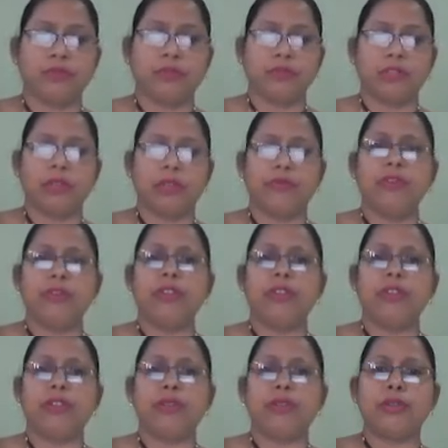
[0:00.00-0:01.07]
Therefore, the
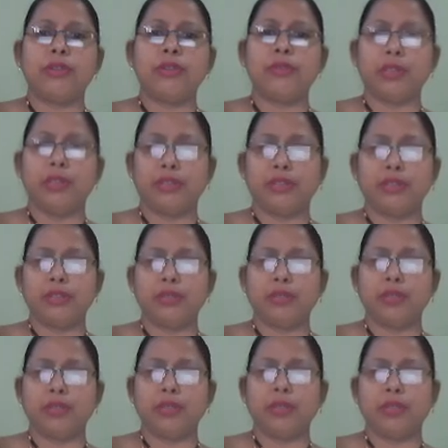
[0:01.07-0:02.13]
required matrix of T
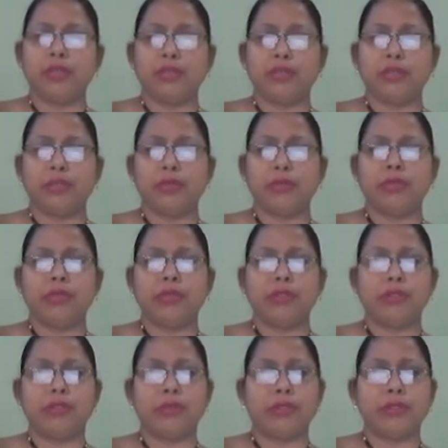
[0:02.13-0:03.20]
with respect to order
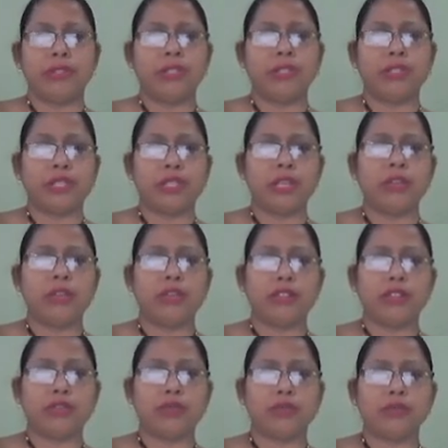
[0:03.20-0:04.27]
basis is the
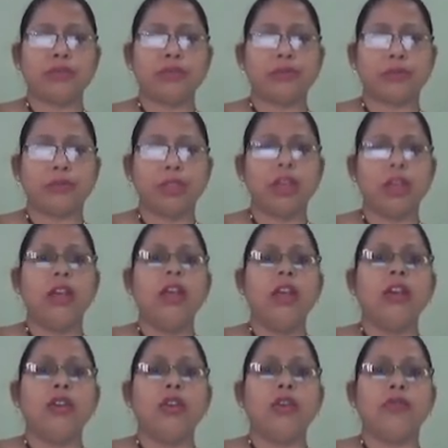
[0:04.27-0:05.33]
transpose of the
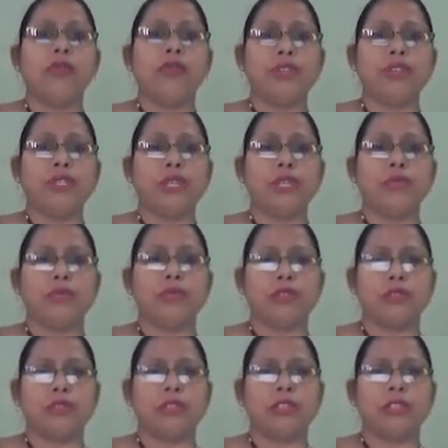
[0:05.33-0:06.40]
coefficient
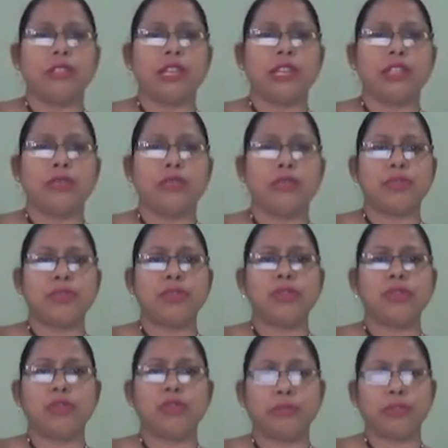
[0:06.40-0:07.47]
matrix in the expression
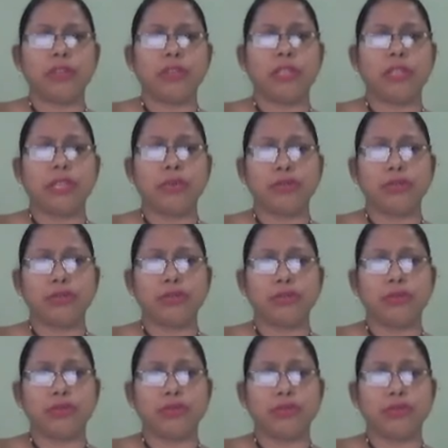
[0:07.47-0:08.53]
of the T image of
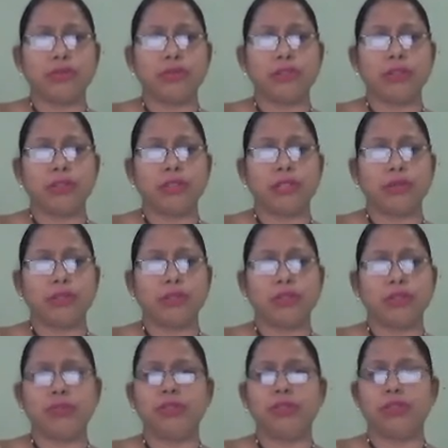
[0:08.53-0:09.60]
1 0 and T image of
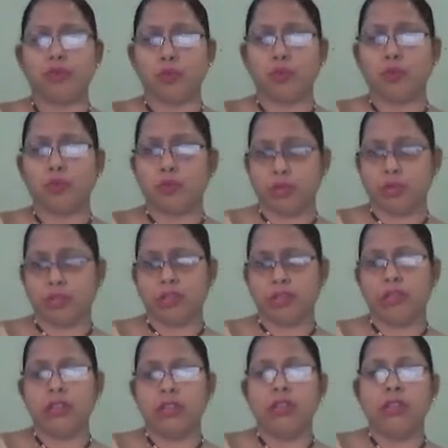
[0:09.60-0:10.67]
0 1.
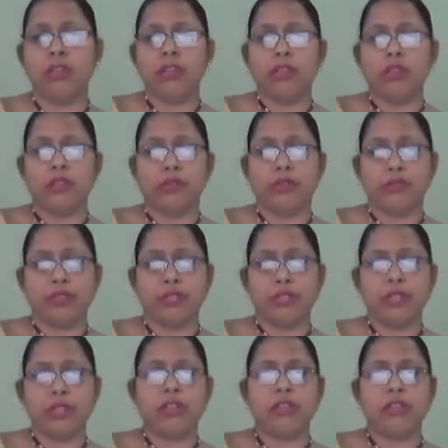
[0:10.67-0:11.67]
Coefficient